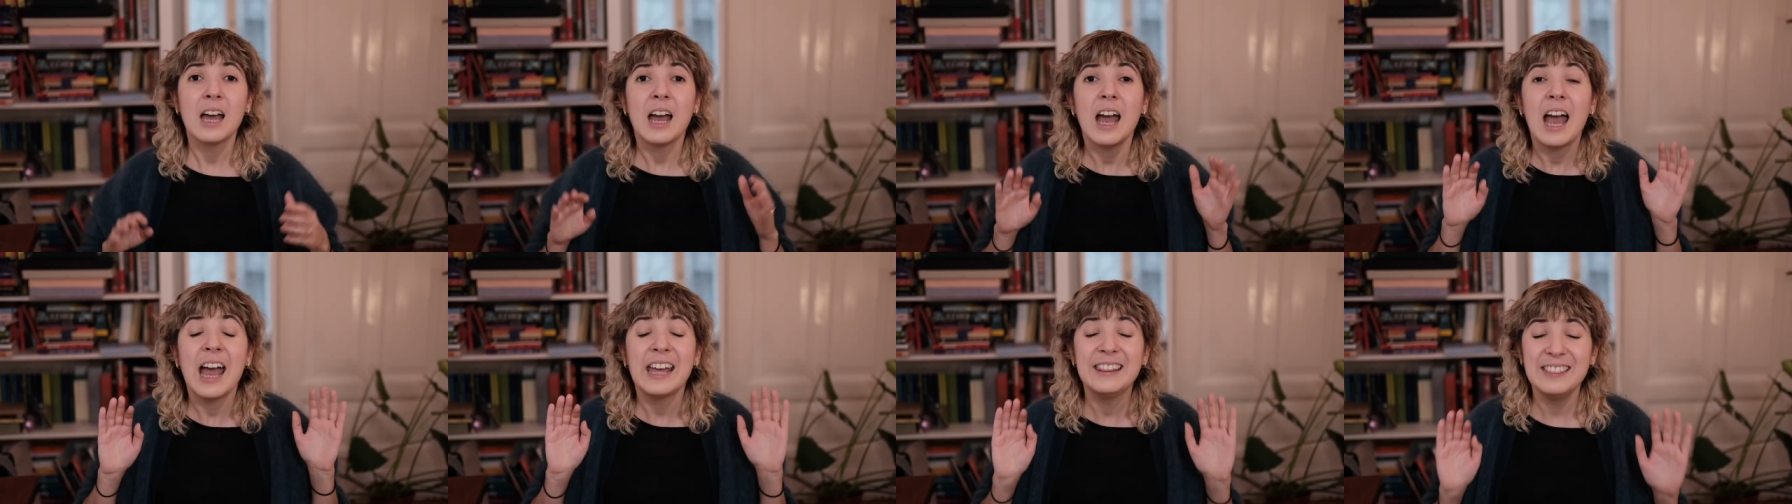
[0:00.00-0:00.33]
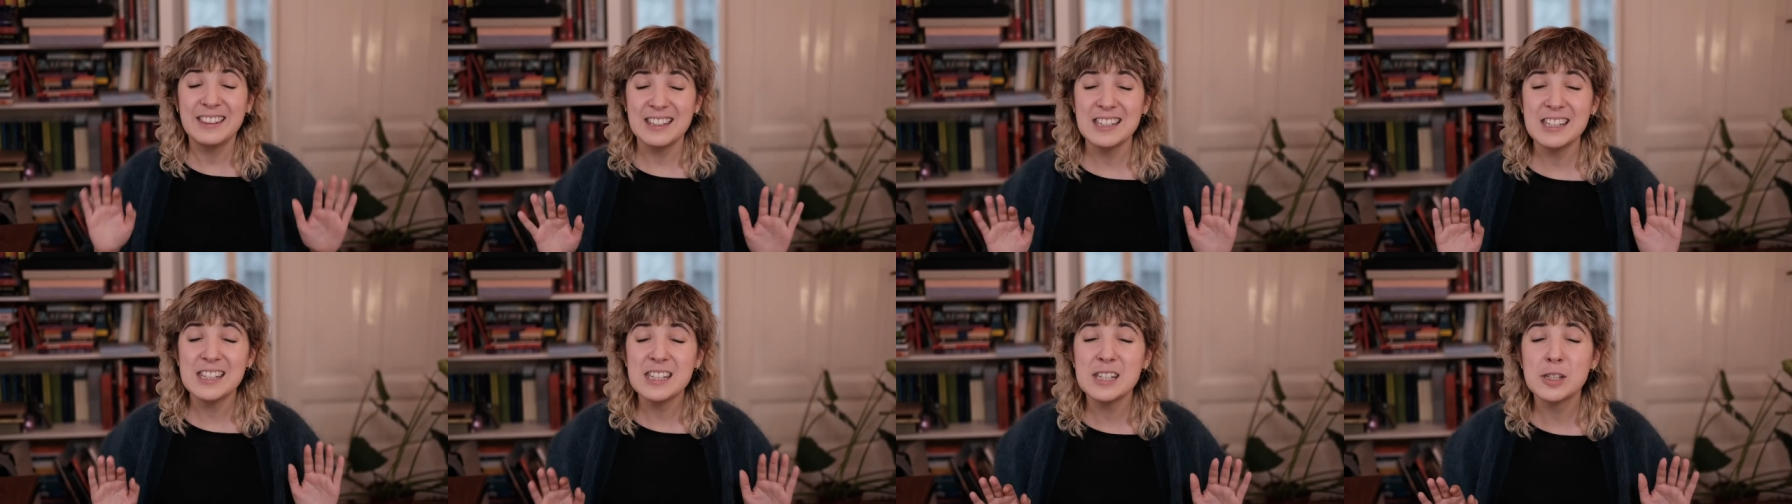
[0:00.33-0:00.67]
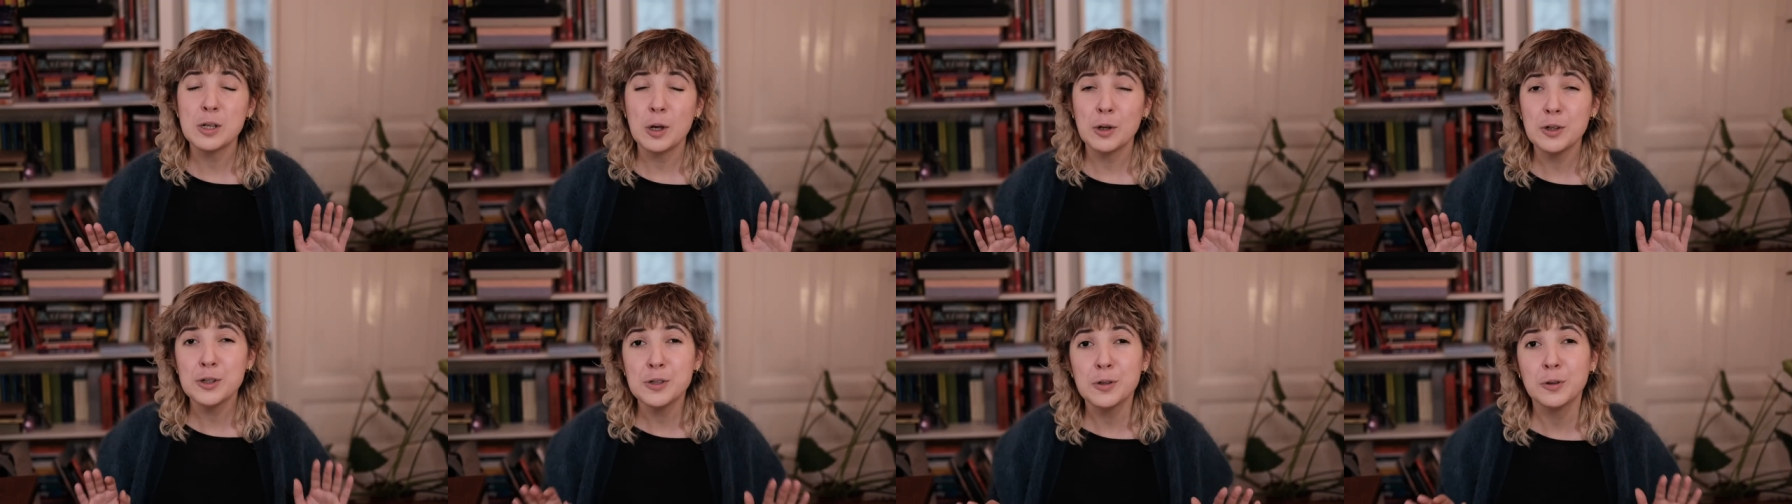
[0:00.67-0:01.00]
And this is
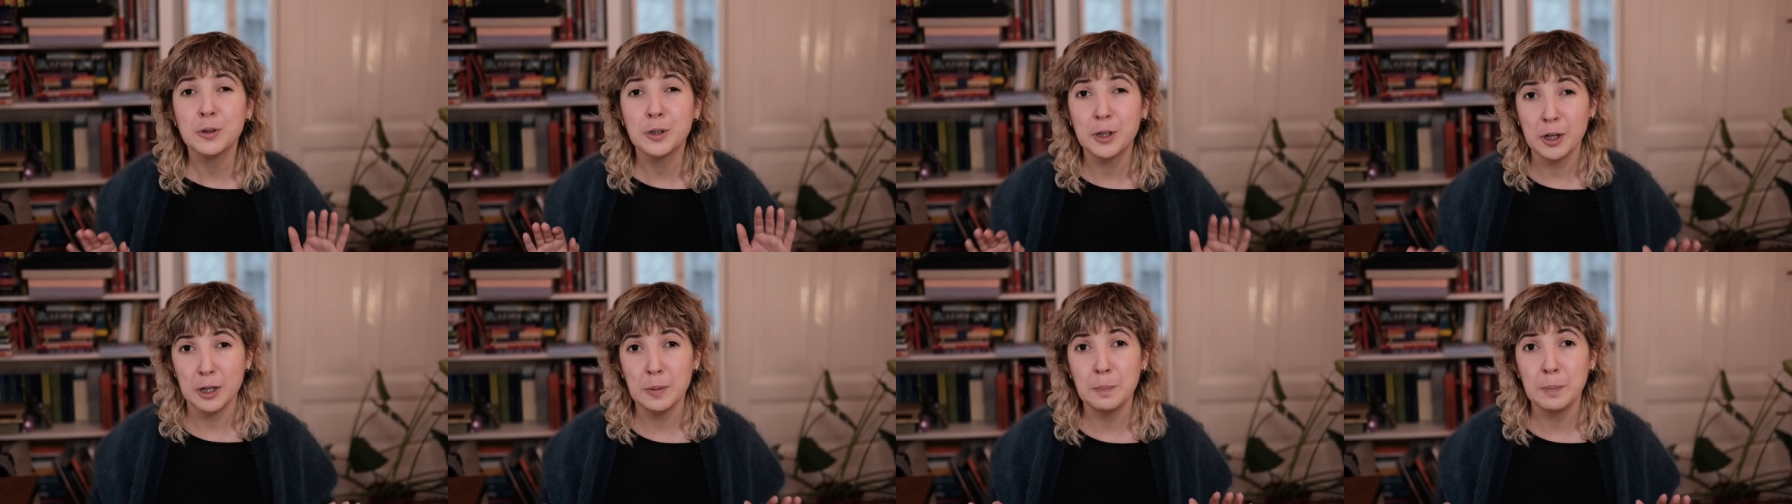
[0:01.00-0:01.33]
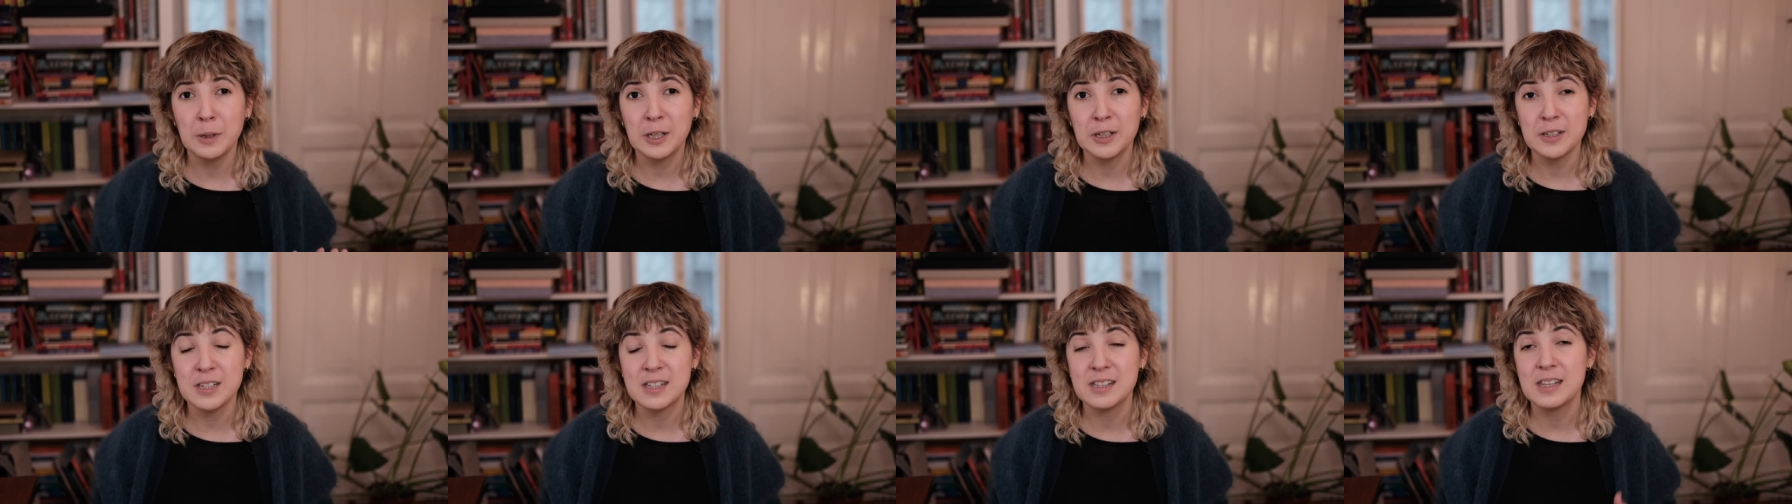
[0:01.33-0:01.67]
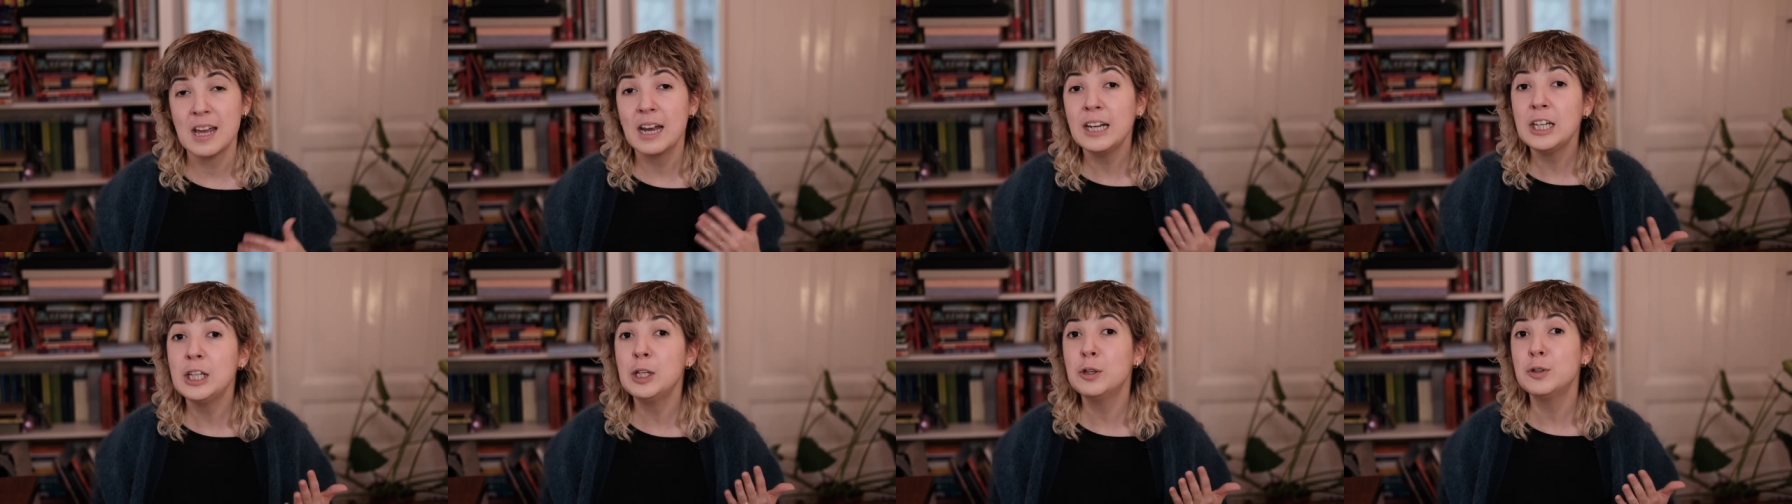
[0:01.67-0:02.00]
also good because
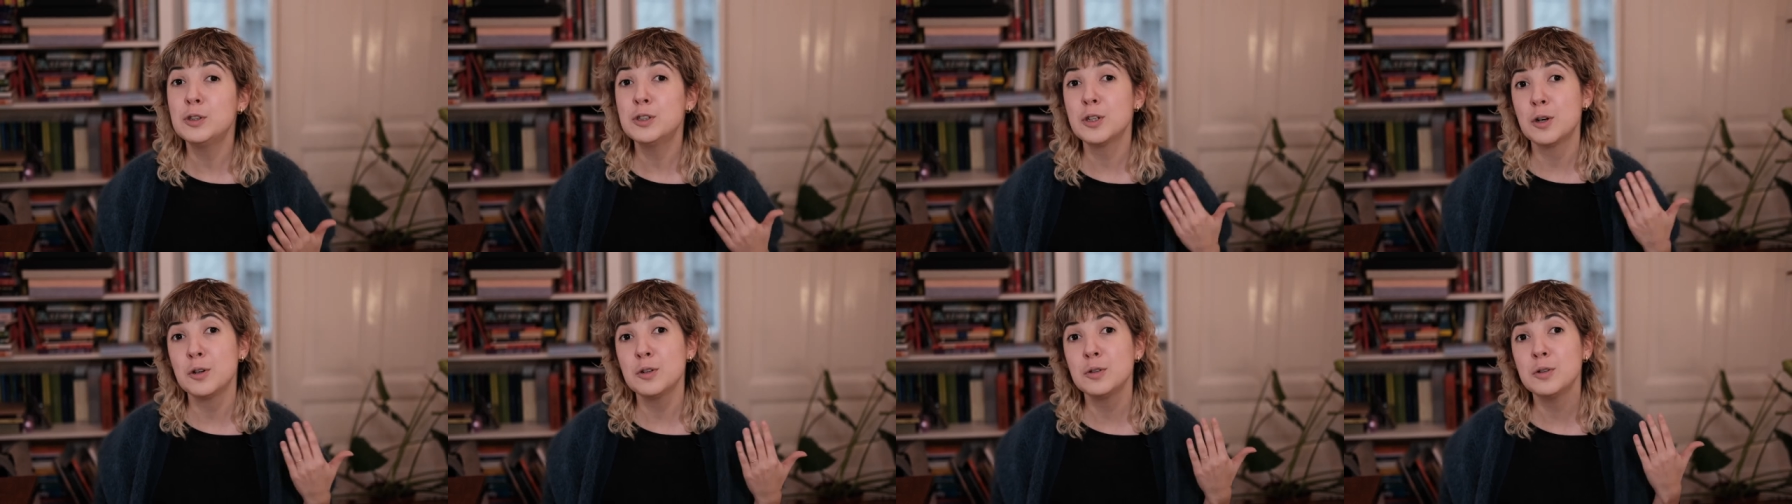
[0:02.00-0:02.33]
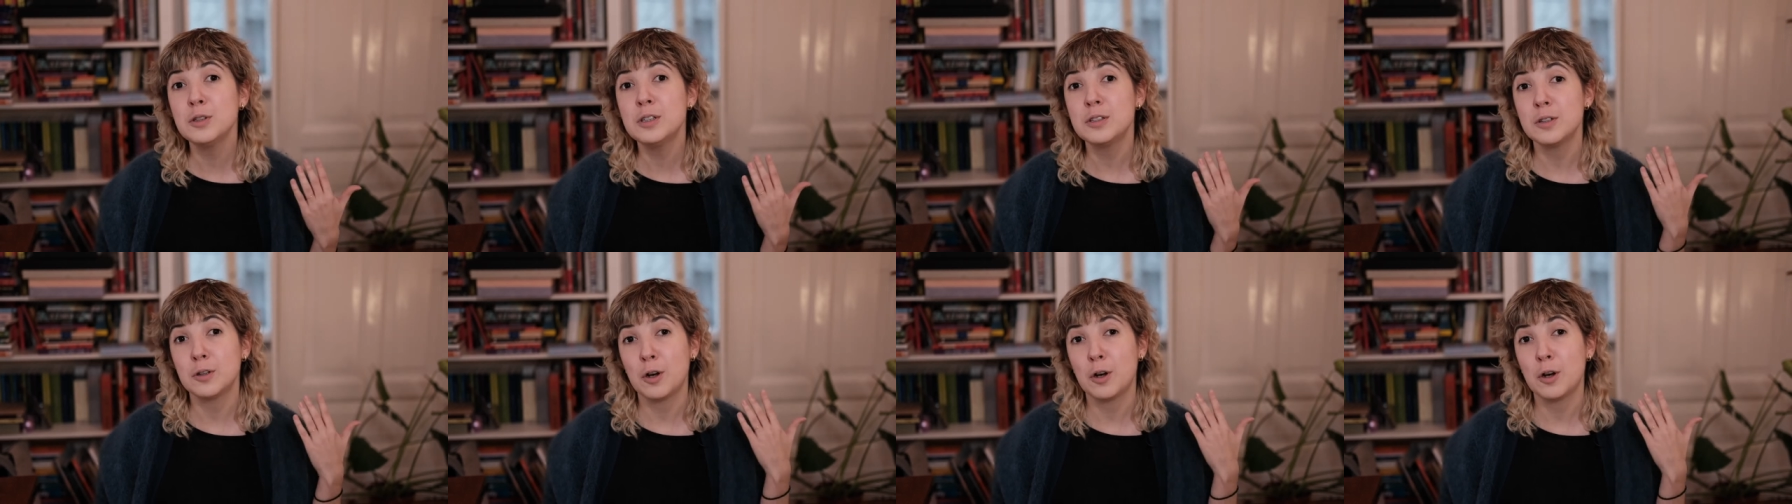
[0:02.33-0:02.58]
then you don't